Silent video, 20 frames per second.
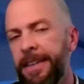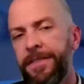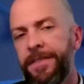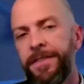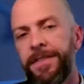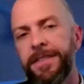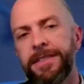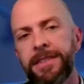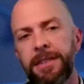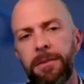
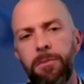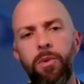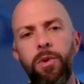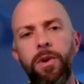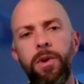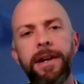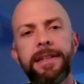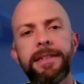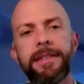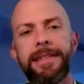if
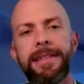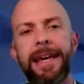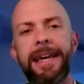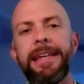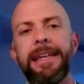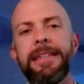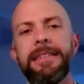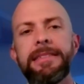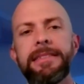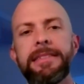someone
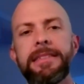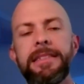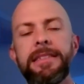takes